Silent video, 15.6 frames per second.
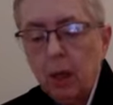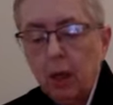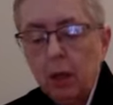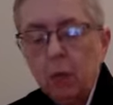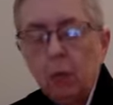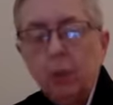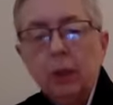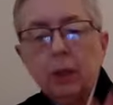
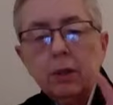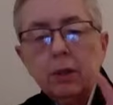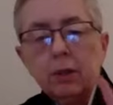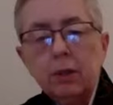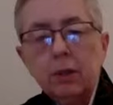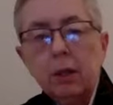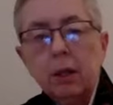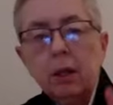We can
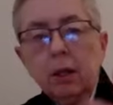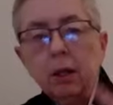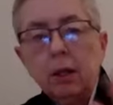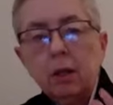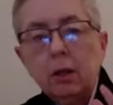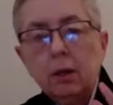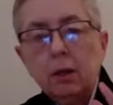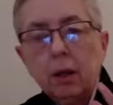
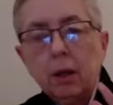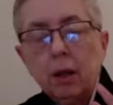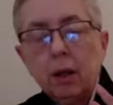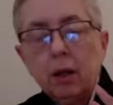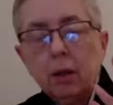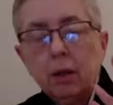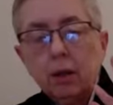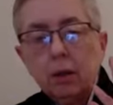see the
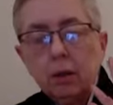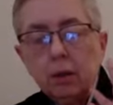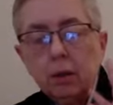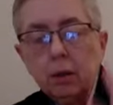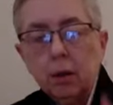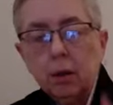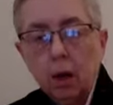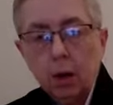
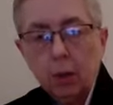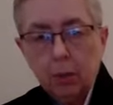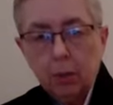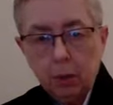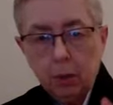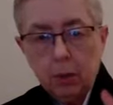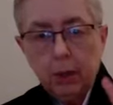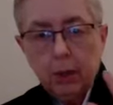
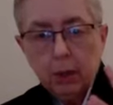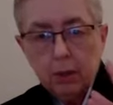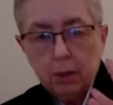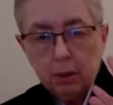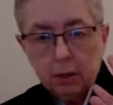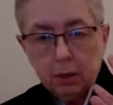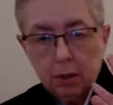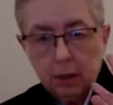karma, we can
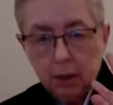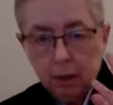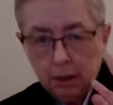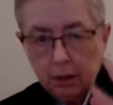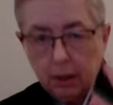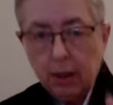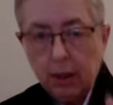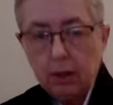see
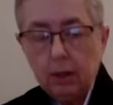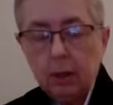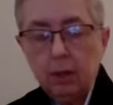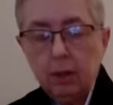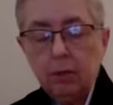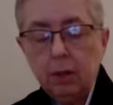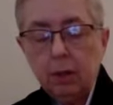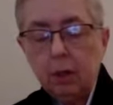this
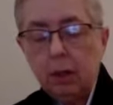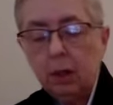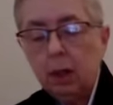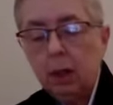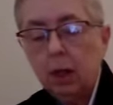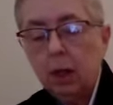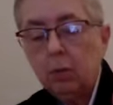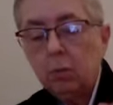activity
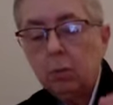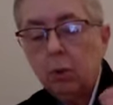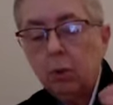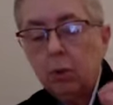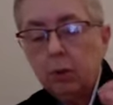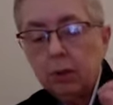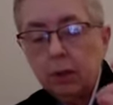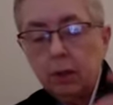
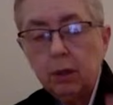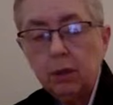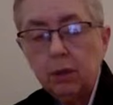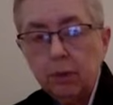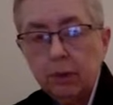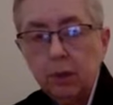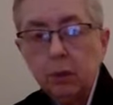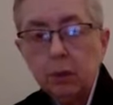both
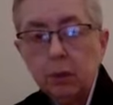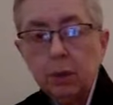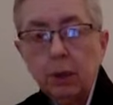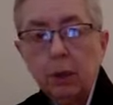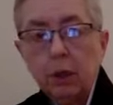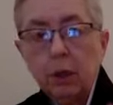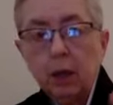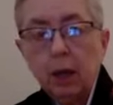
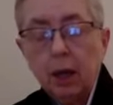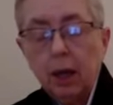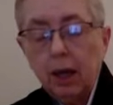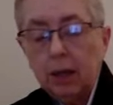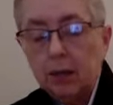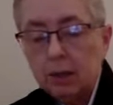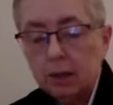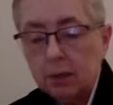individually
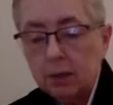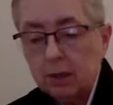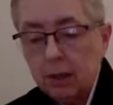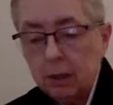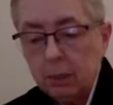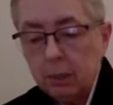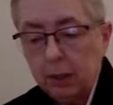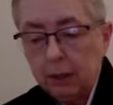and
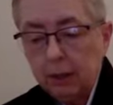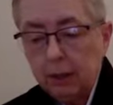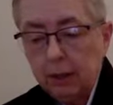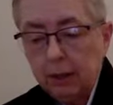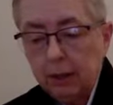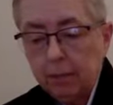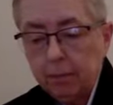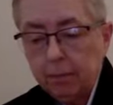systemically.
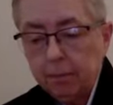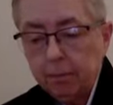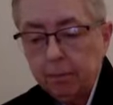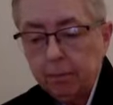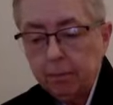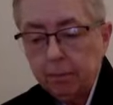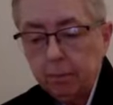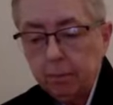
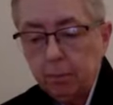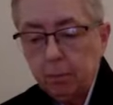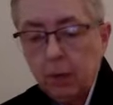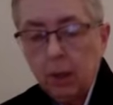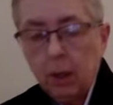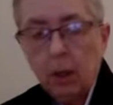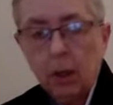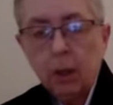
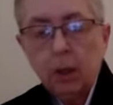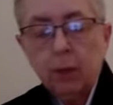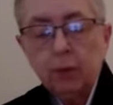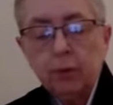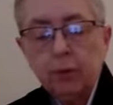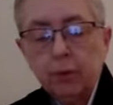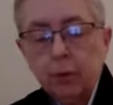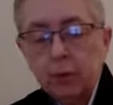
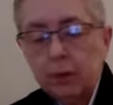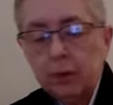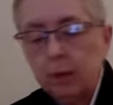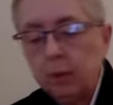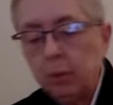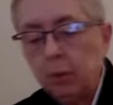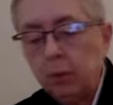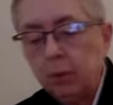For
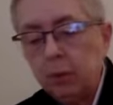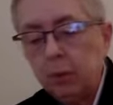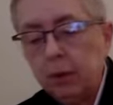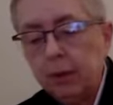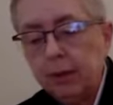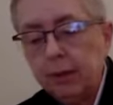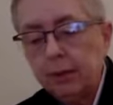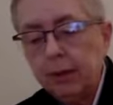example,
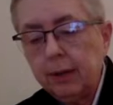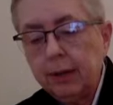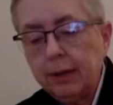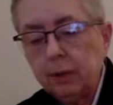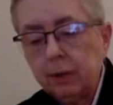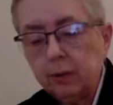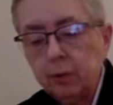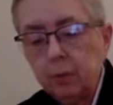in the
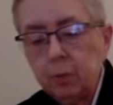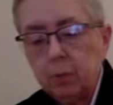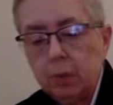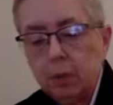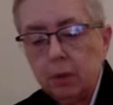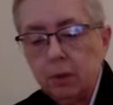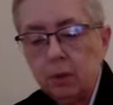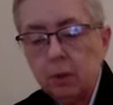last few
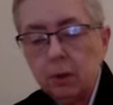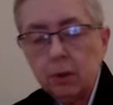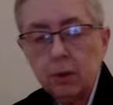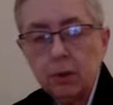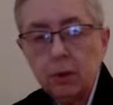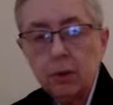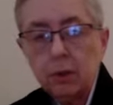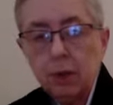months, our
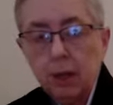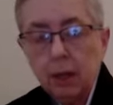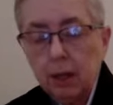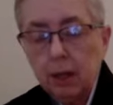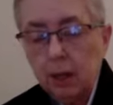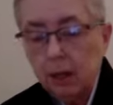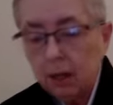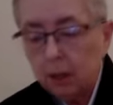
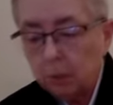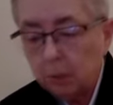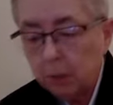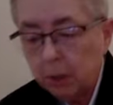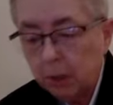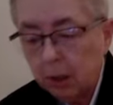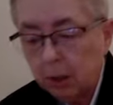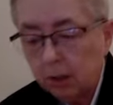society has
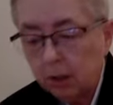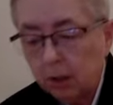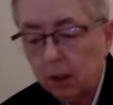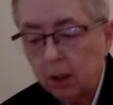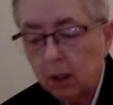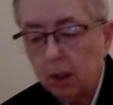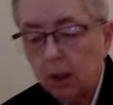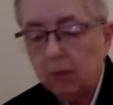begun
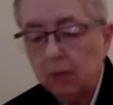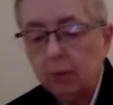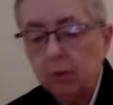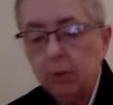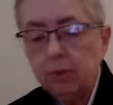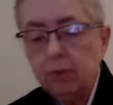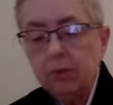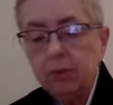to uncover
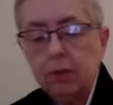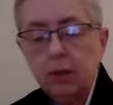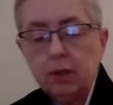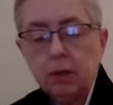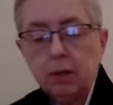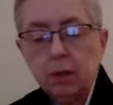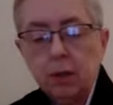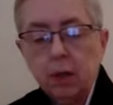and
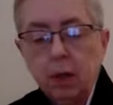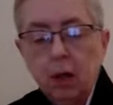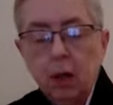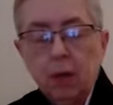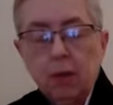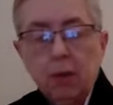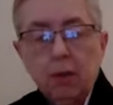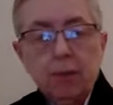face
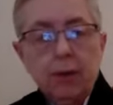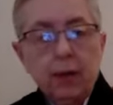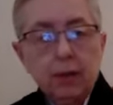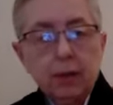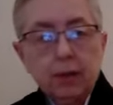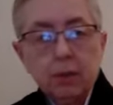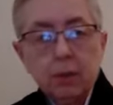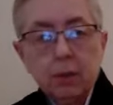the
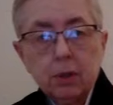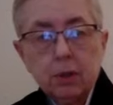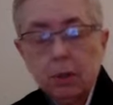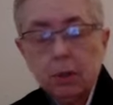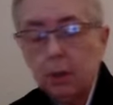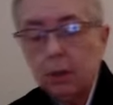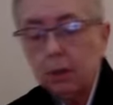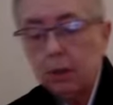fact of
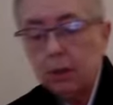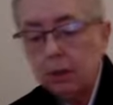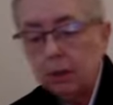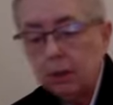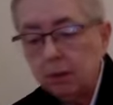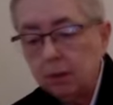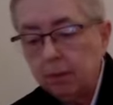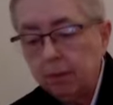systemic
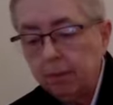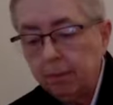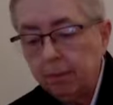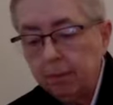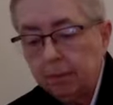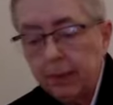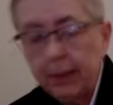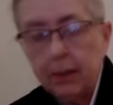racism
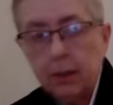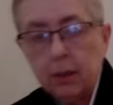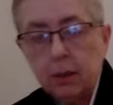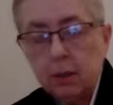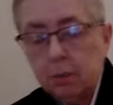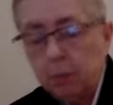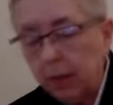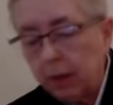and its
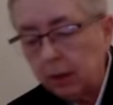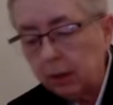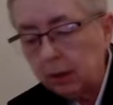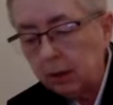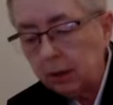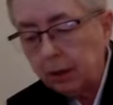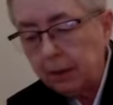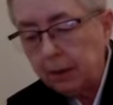impact.
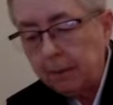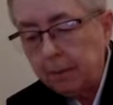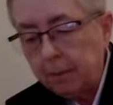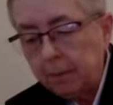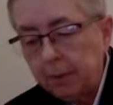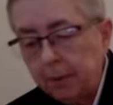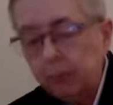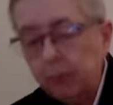
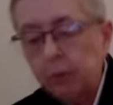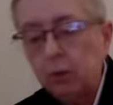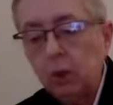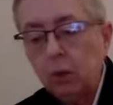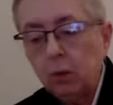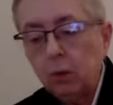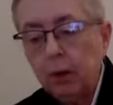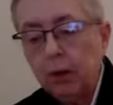If we
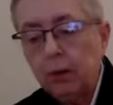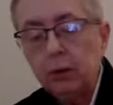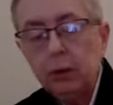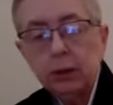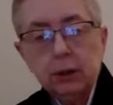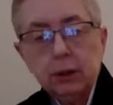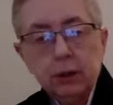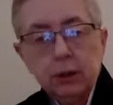look around
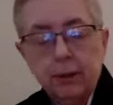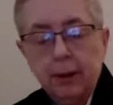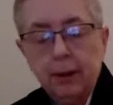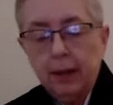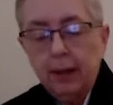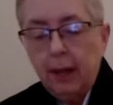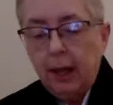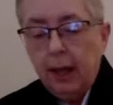us
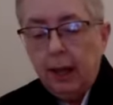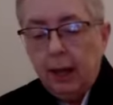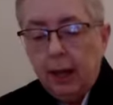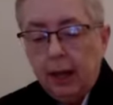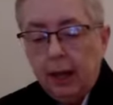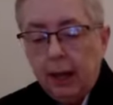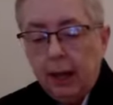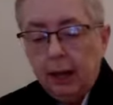
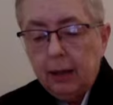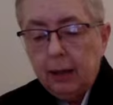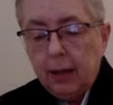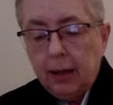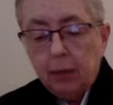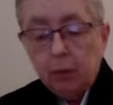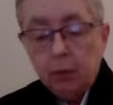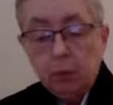and
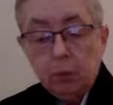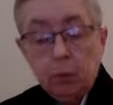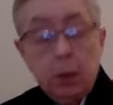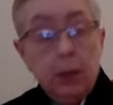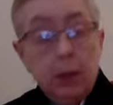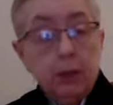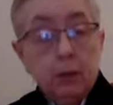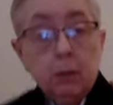at our own
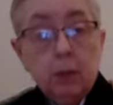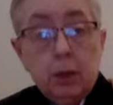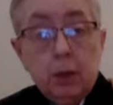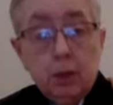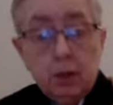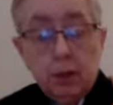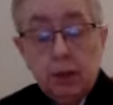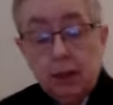minds, we can
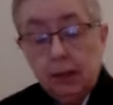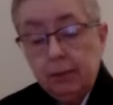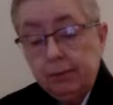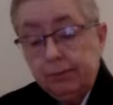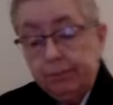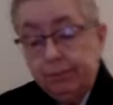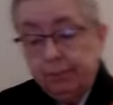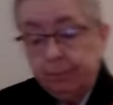see
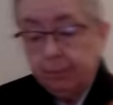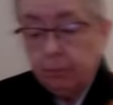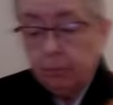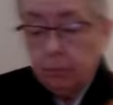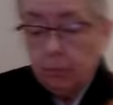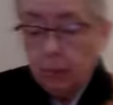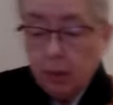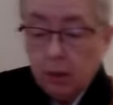it.
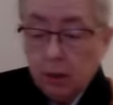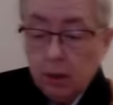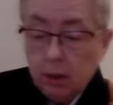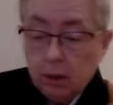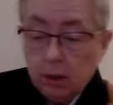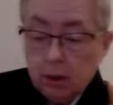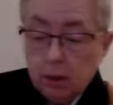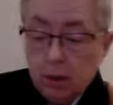
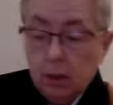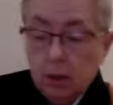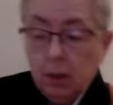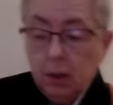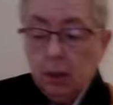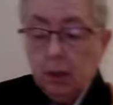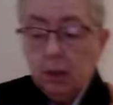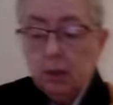
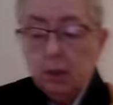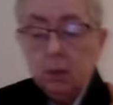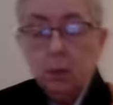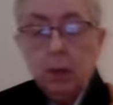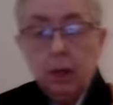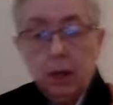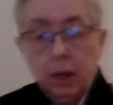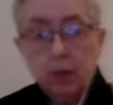Seeing in this
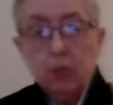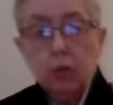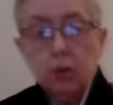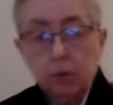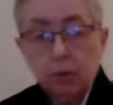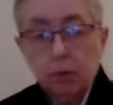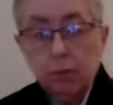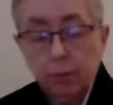way is
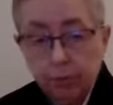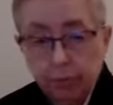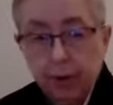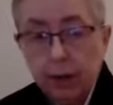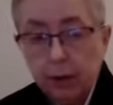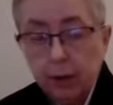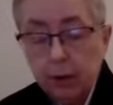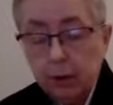a
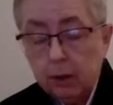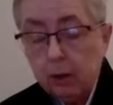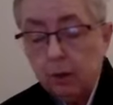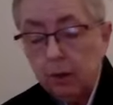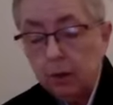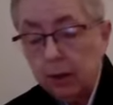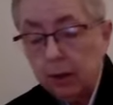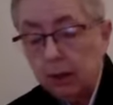very good
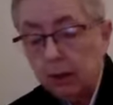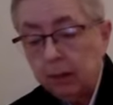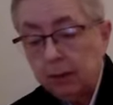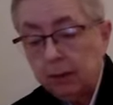thing.